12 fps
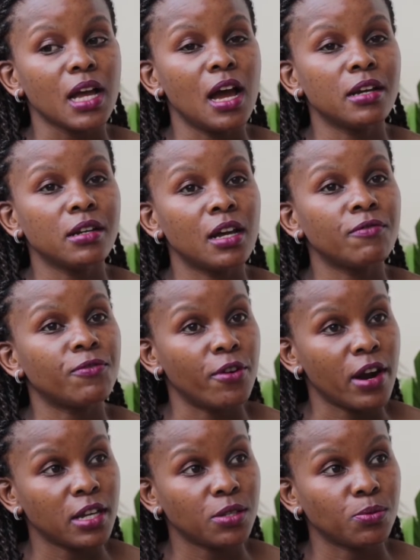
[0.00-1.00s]
And for
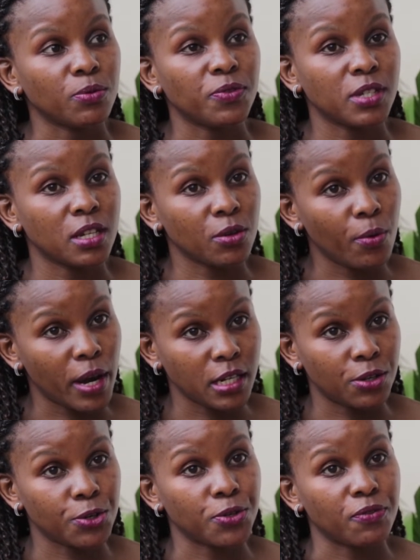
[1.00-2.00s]
us, we've seen
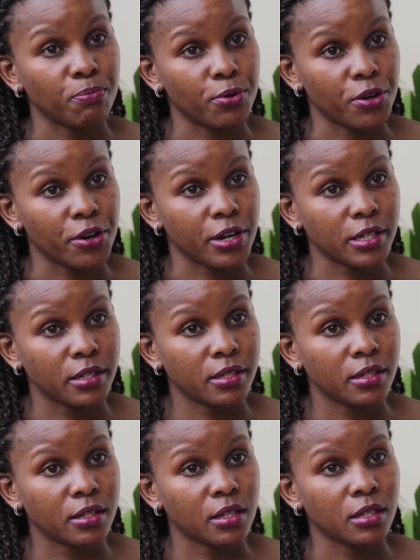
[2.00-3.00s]
quite a lot of progress
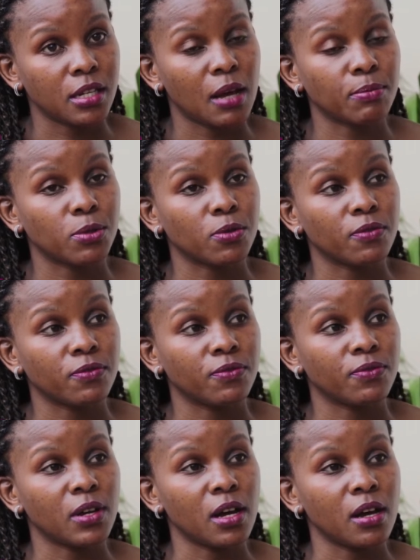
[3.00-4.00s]
in terms of
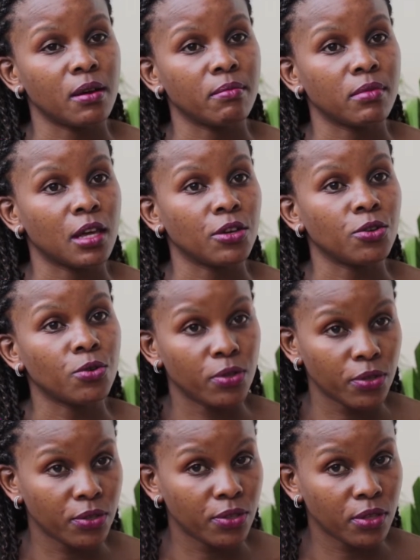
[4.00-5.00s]
the
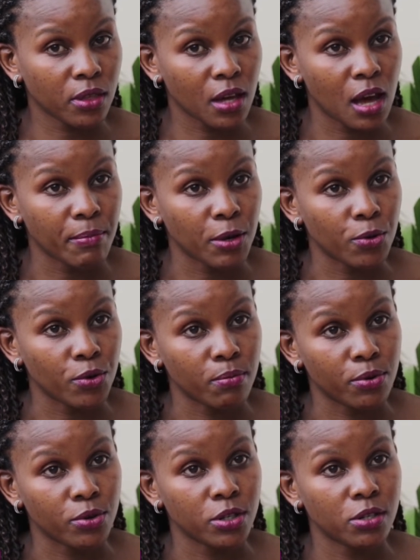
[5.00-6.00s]
youth coming on
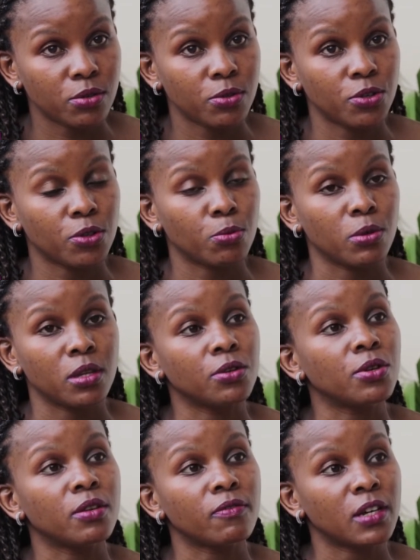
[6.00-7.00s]
board, youth within
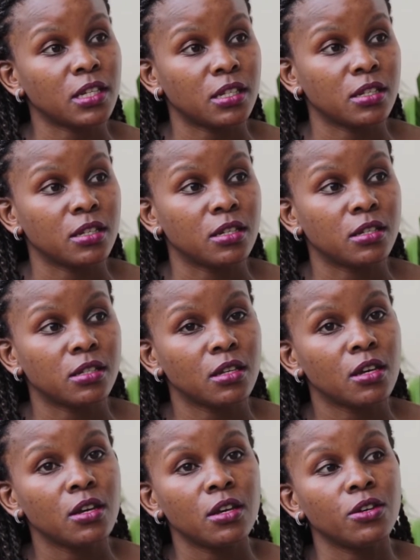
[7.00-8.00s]
universities,
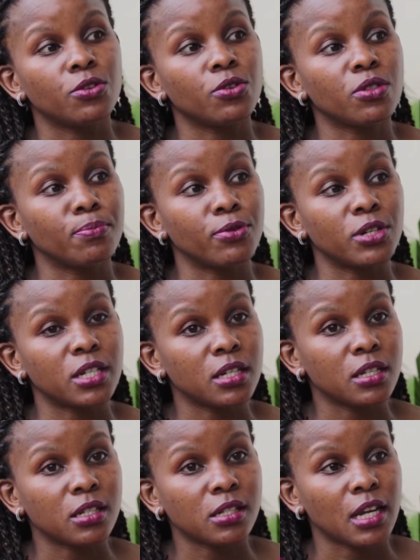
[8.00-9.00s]
youth
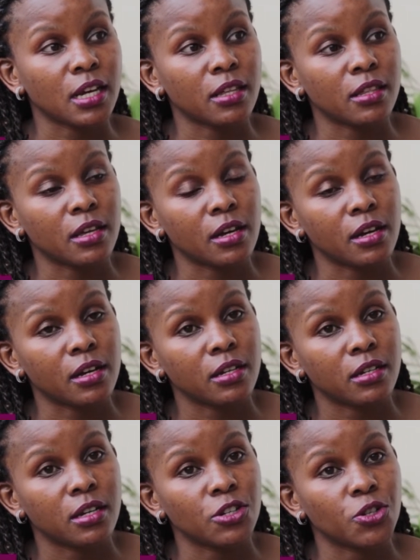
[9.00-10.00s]
bodies like the
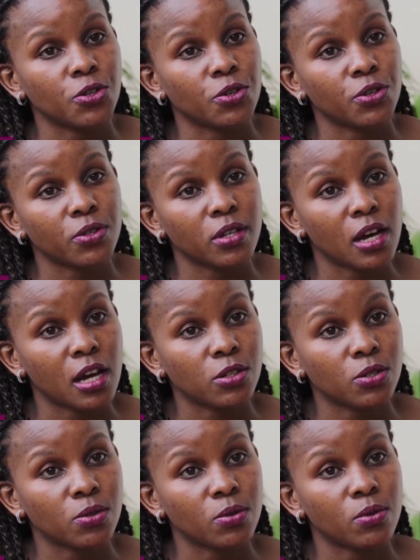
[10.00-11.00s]
National Youth
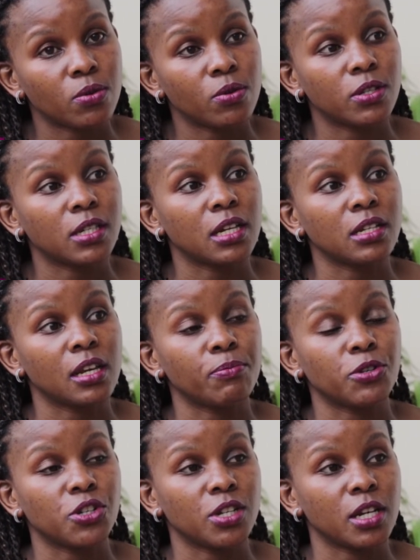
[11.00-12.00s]
Council constantly
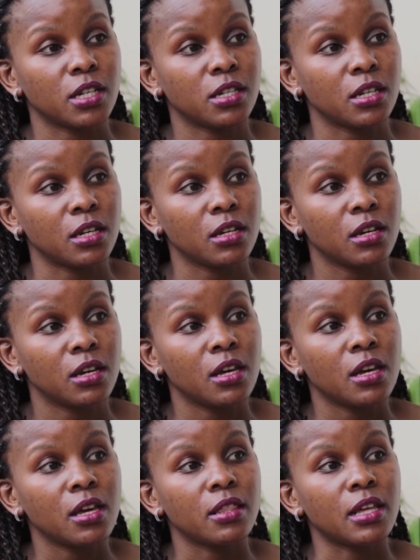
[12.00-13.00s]
appreciating
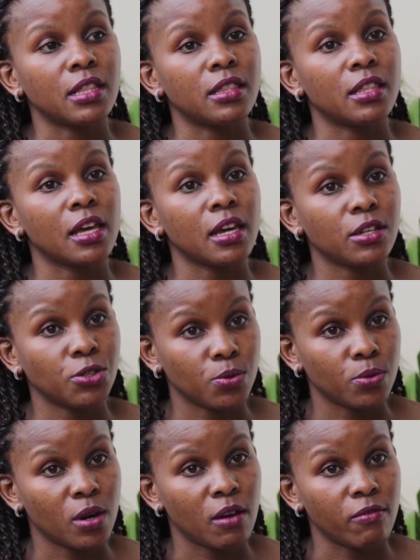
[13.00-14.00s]
that they
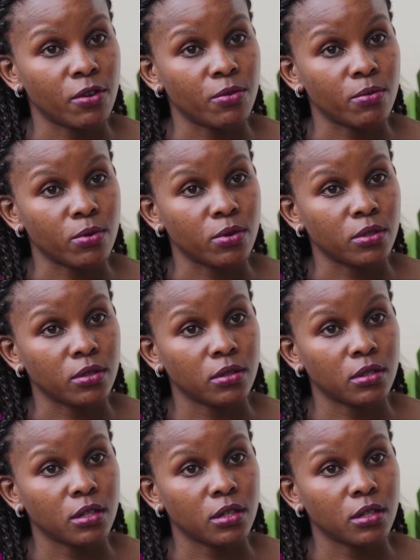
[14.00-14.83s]
too have a role